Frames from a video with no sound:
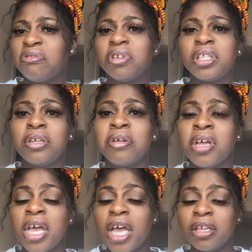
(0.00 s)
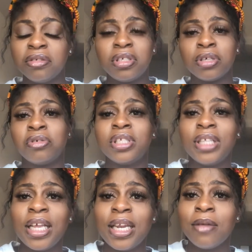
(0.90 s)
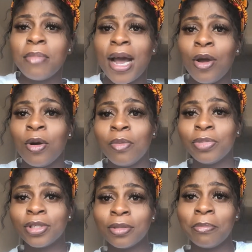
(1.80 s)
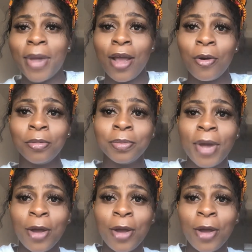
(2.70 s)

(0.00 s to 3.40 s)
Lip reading: all of concealing my humps, then that's